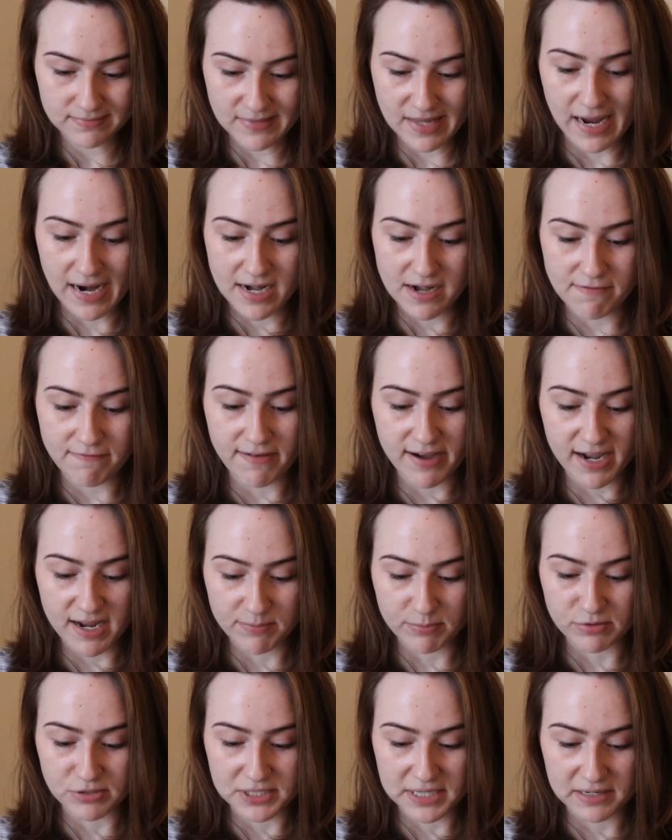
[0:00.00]

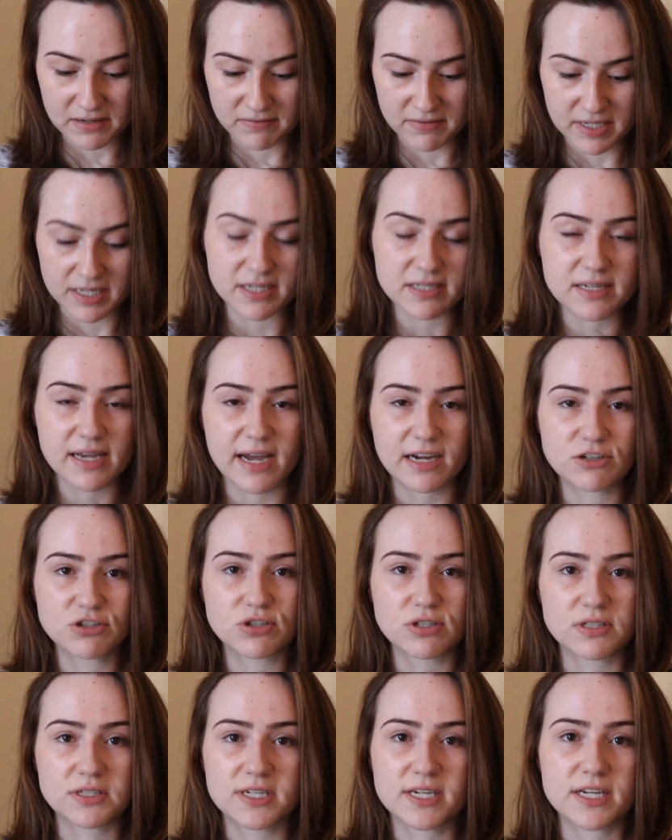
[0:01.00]
95% of it is
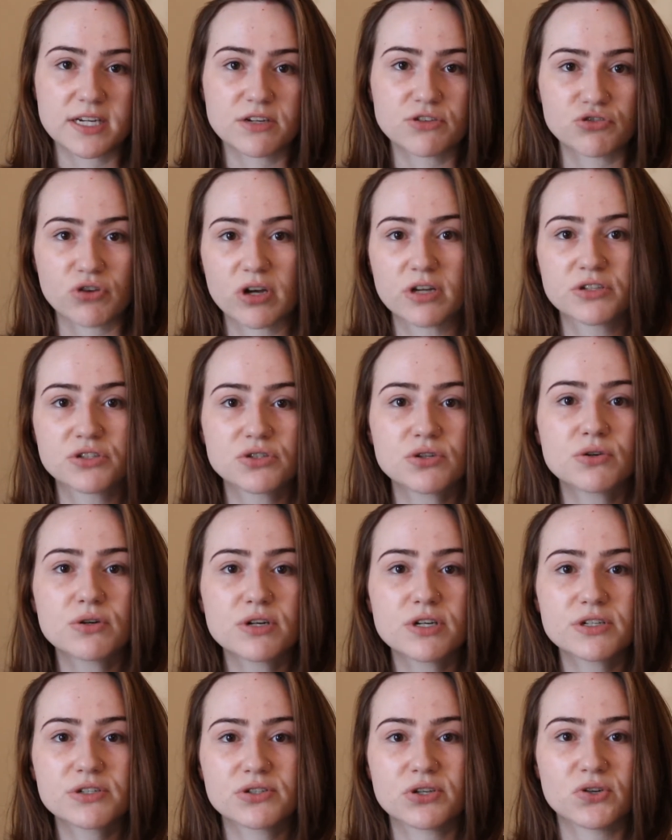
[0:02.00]
actually
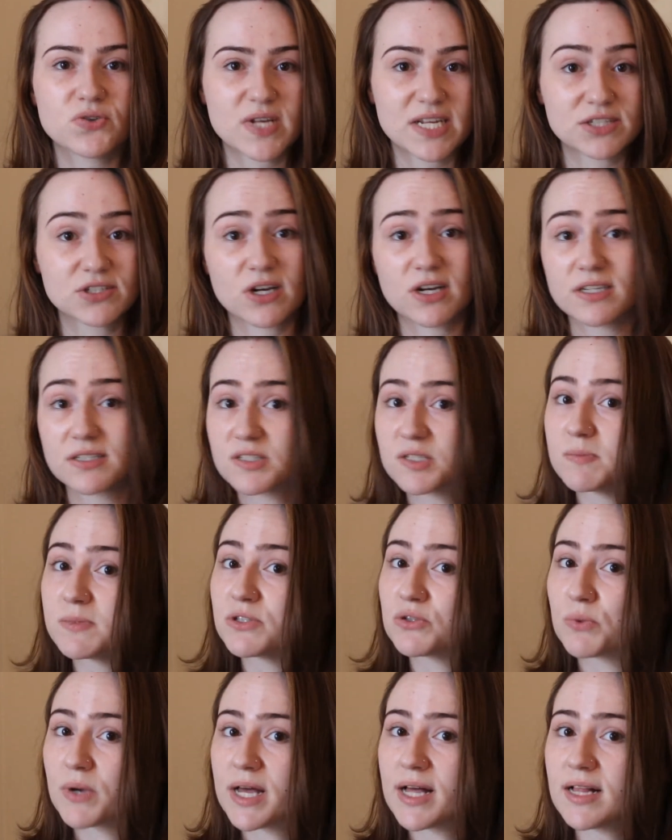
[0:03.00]
drugstore, so that's awesome
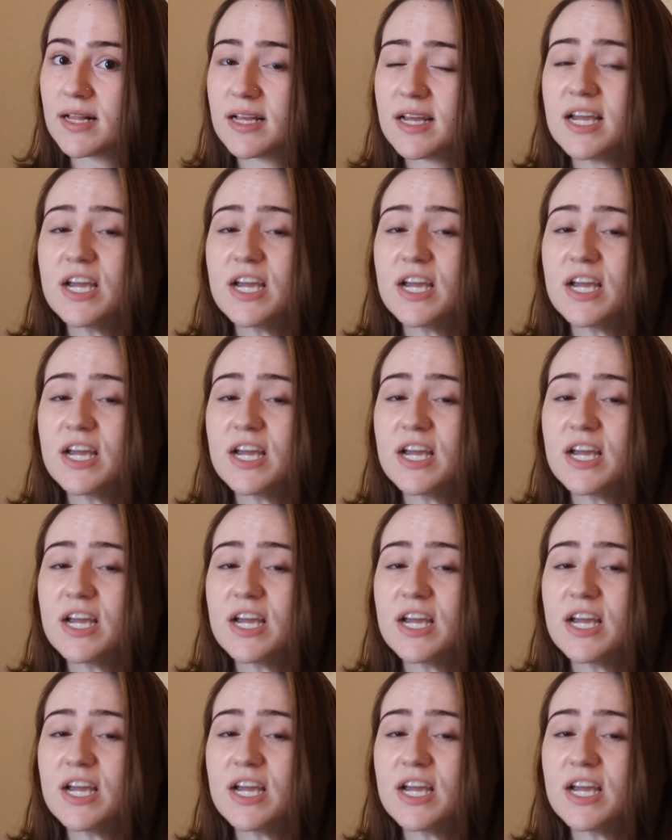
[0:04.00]
as well.